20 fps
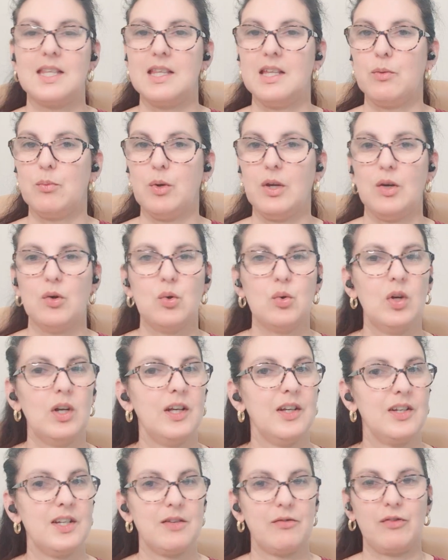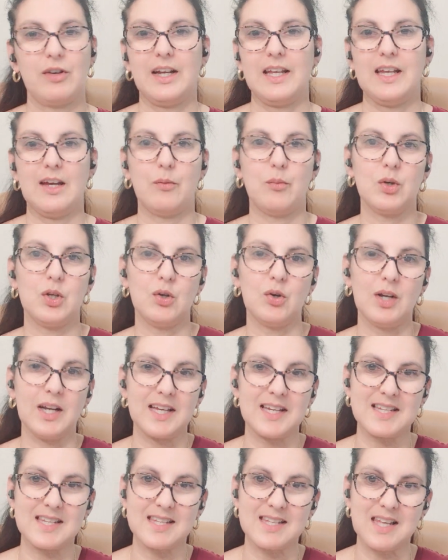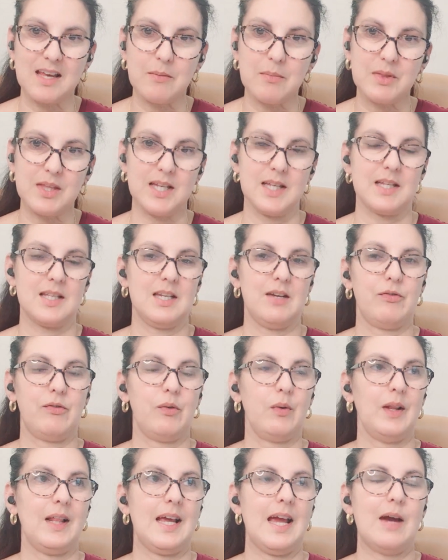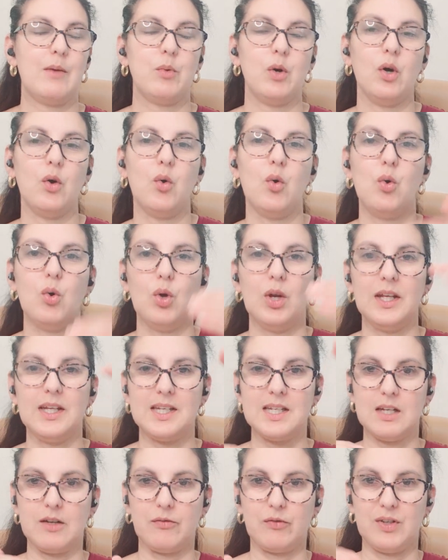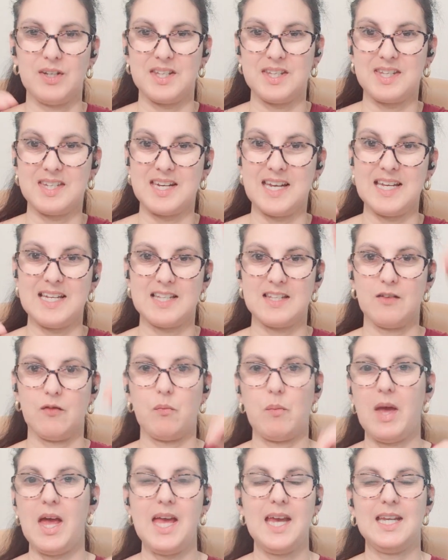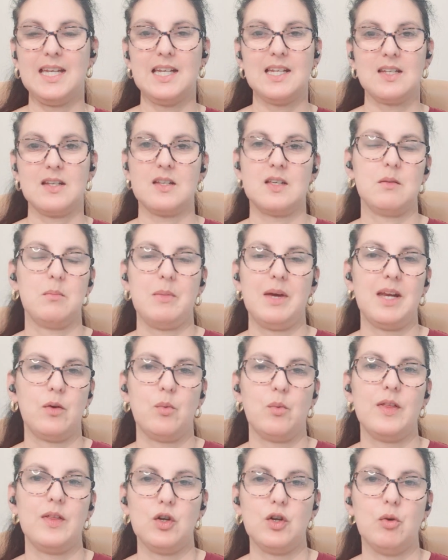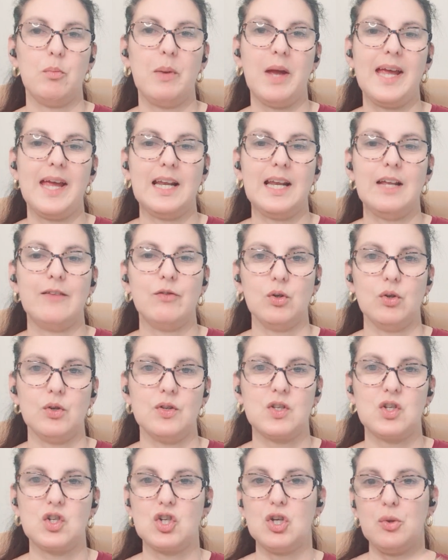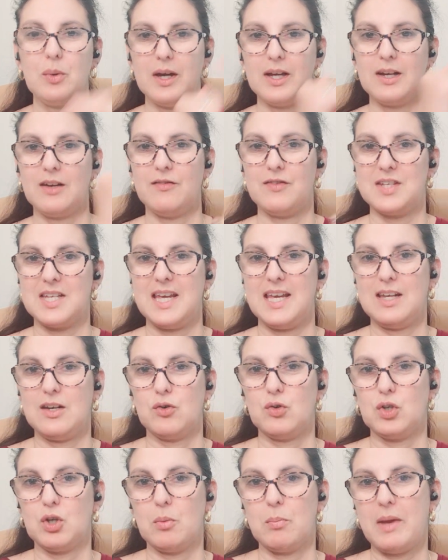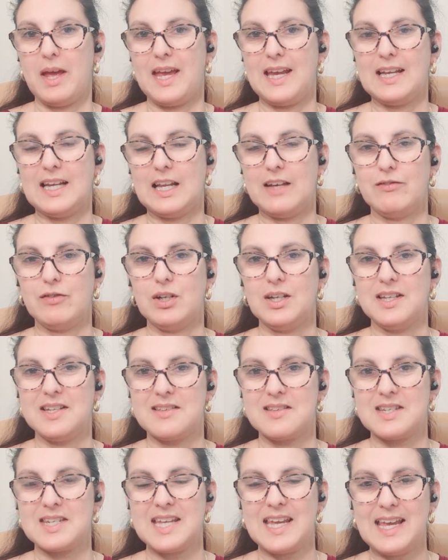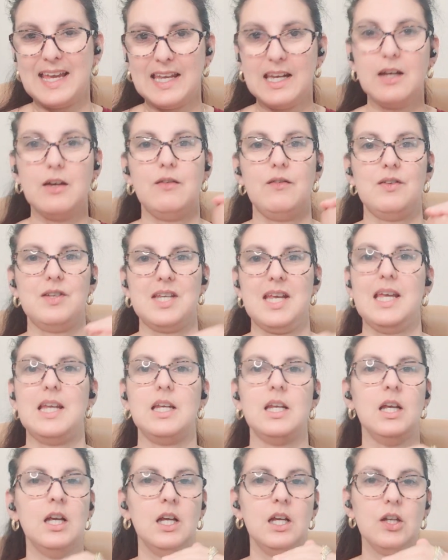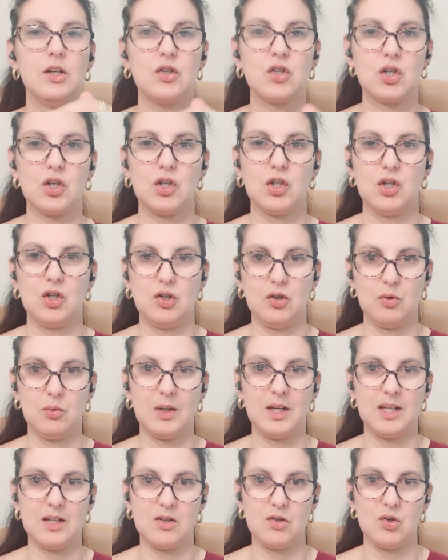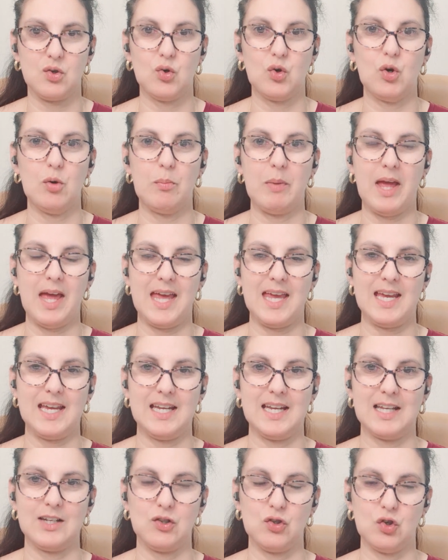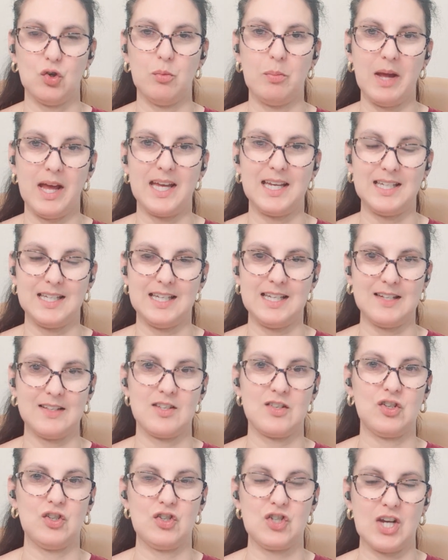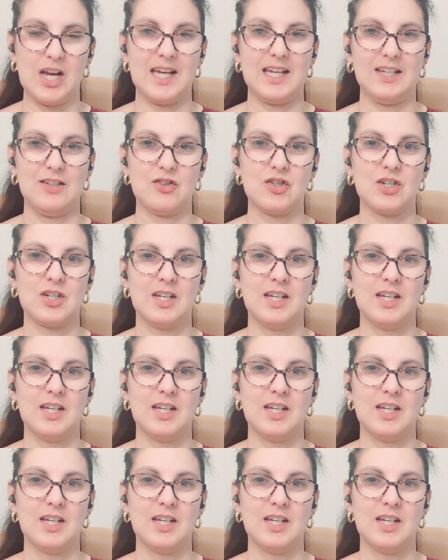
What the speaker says: We all learn differently and we all accept things differently, and we're all in different states of pain. It doesn't matter whether your pain level is 2 out of 10 or your pain level is 10 out of 10. To you, it's your pain, and your pain needs to change.